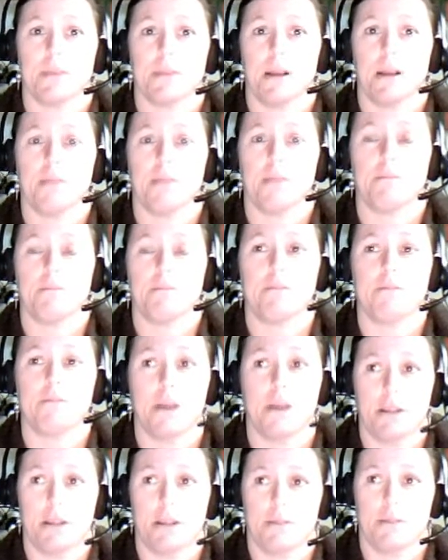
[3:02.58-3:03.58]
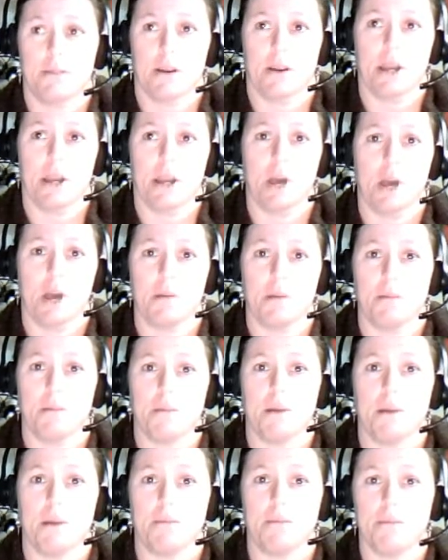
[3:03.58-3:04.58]
I'm frightened of going home.
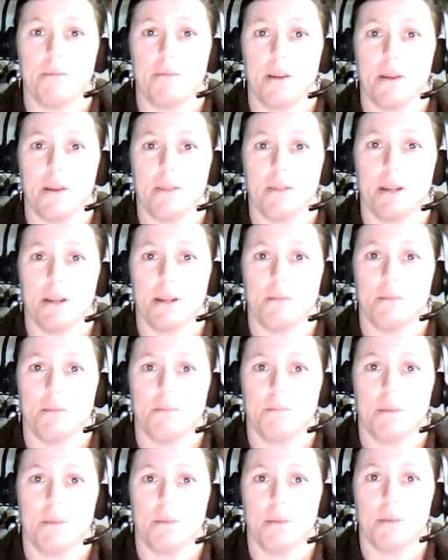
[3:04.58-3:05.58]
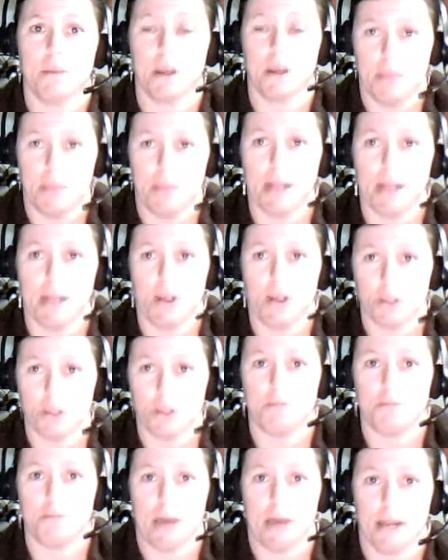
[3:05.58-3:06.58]
I'm frightened that I'm going to be in a lot
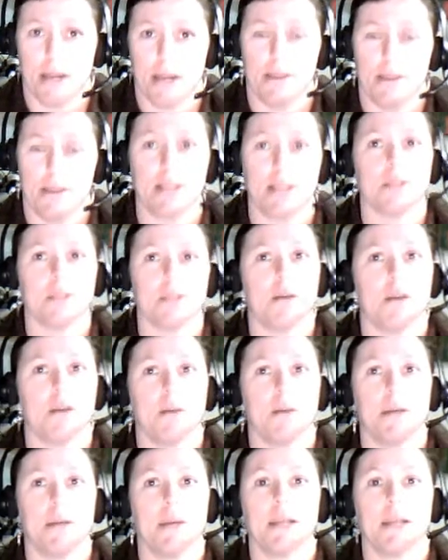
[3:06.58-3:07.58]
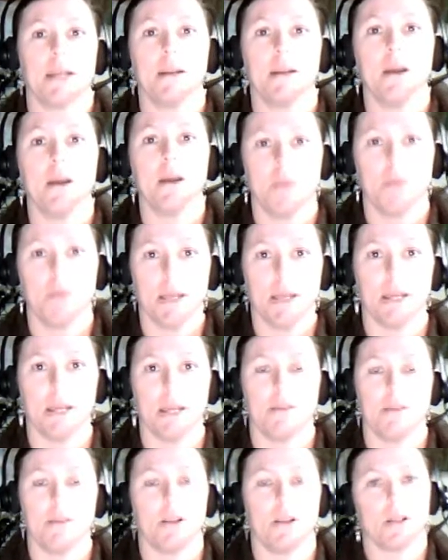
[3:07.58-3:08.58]
of pain. That's all right. We can
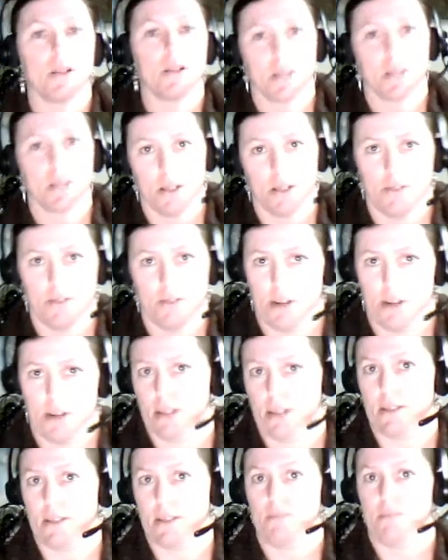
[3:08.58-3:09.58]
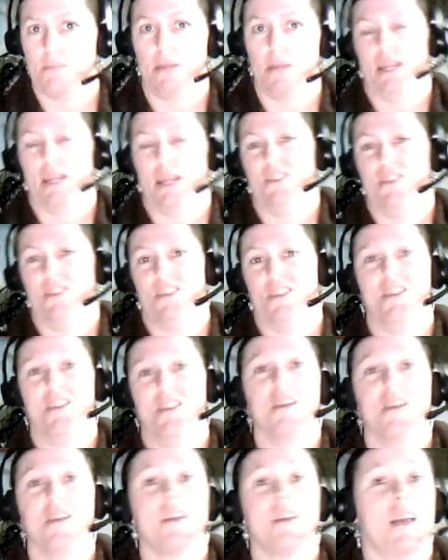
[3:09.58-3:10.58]
give you lots and lots of drugs. We can give you
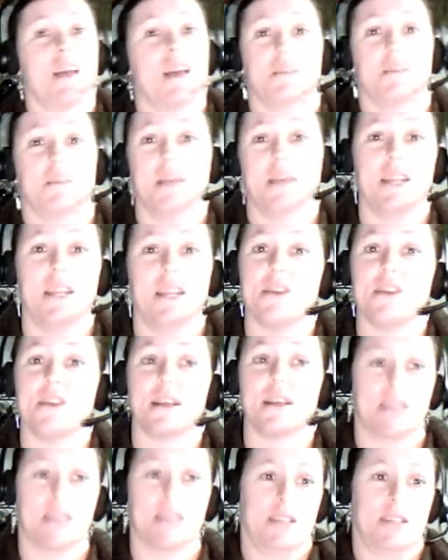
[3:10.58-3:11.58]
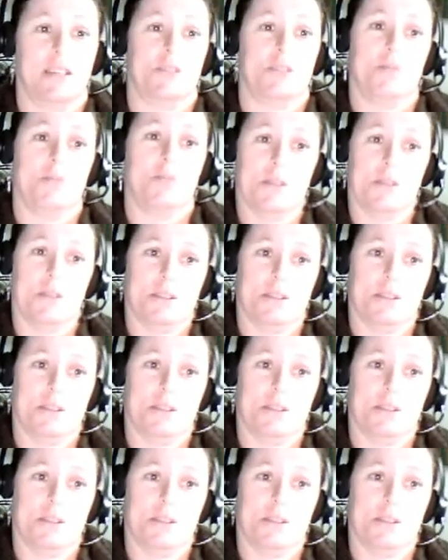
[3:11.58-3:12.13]
as many drugs as you want.